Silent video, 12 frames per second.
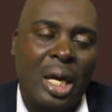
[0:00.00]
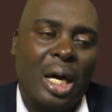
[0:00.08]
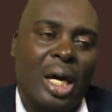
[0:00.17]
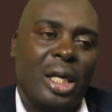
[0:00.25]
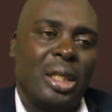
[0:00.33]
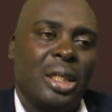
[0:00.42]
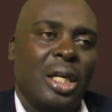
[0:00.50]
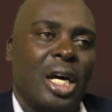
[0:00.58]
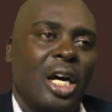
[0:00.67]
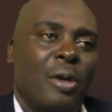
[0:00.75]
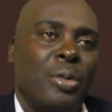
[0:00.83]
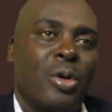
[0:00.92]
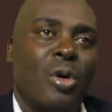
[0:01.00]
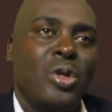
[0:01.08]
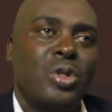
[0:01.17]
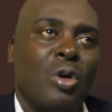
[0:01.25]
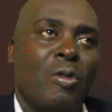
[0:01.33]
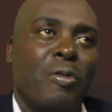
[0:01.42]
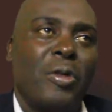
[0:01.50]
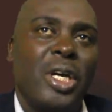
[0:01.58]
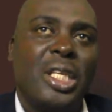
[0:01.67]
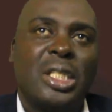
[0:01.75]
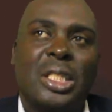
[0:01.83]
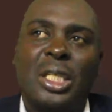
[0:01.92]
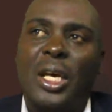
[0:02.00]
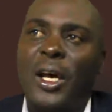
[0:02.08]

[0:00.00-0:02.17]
and because of its